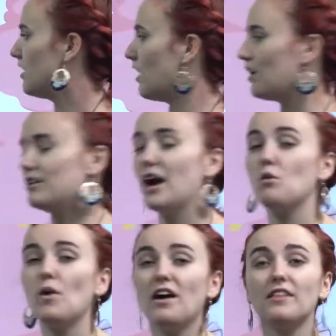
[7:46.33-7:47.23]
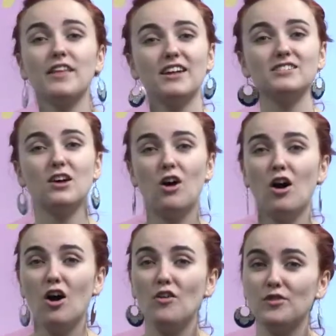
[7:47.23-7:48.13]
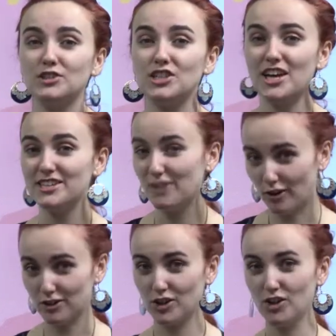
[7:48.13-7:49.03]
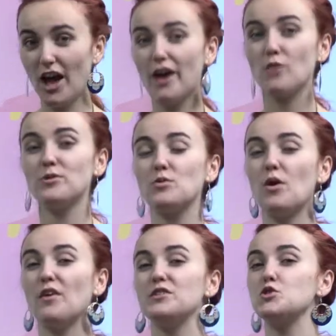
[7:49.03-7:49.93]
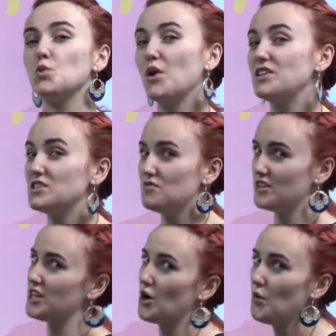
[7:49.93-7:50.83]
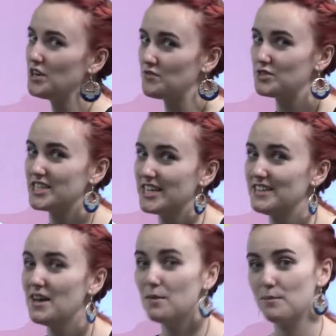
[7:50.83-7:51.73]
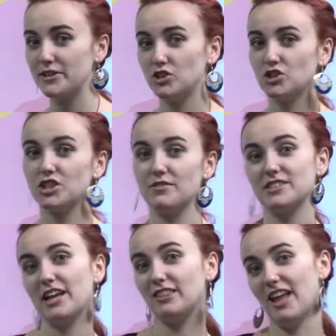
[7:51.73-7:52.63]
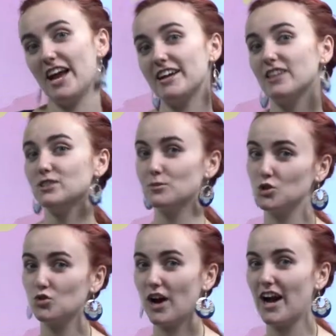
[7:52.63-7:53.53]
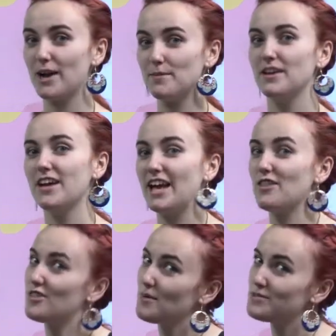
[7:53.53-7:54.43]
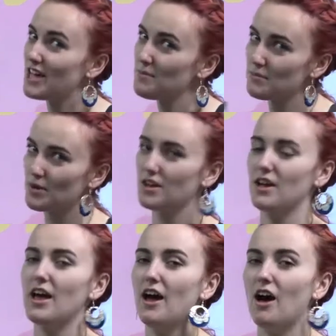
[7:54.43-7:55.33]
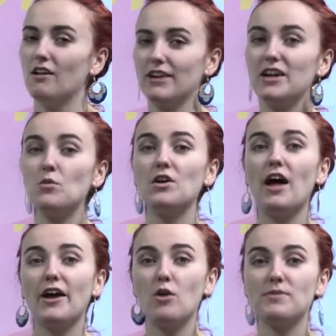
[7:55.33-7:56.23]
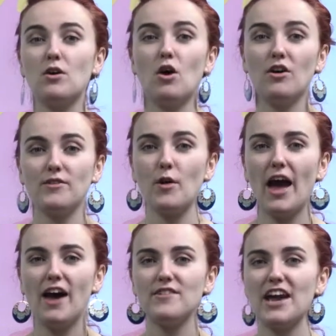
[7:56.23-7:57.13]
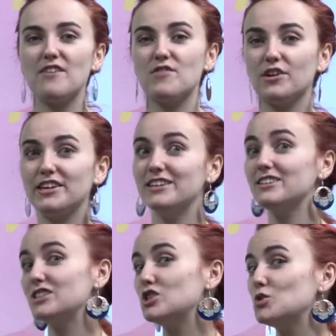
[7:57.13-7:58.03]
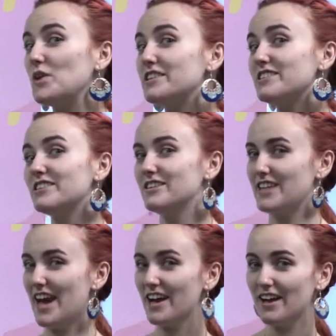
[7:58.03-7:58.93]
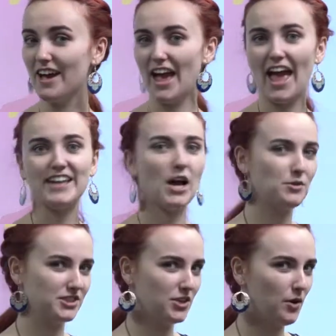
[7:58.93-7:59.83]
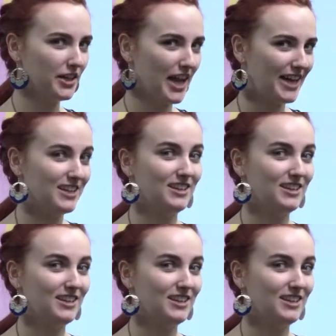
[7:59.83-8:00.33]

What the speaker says: Alright, well, that is all for today's article. I hope that you all enjoyed this video, and if you did, make sure to give us a like, a subscribe, and a thumbs up. Alright, well, I hope that all of you have a very sweet day, and I will see you all again